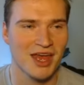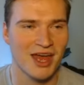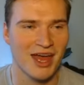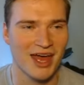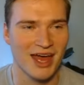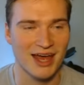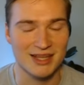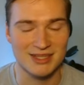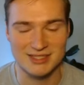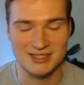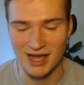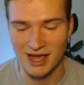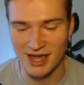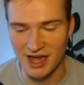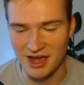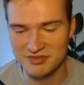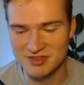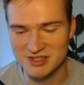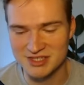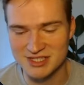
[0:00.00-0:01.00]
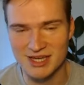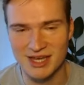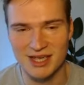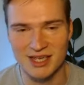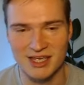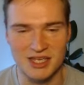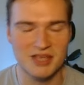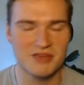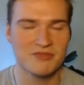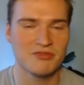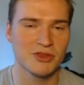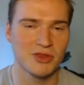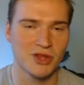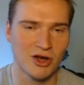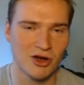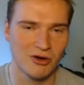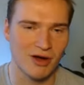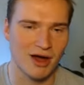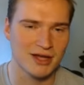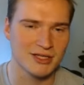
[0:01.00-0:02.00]
And I have to say, even
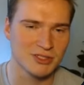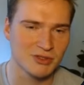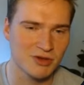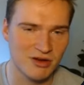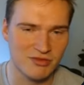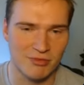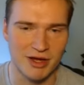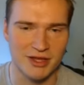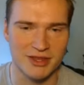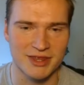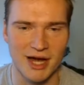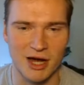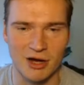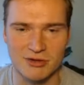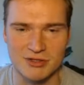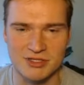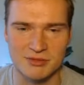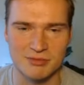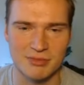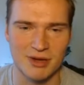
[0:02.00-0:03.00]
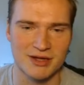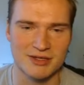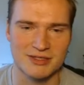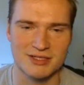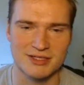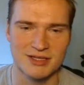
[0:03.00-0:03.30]
though I do have my doubts about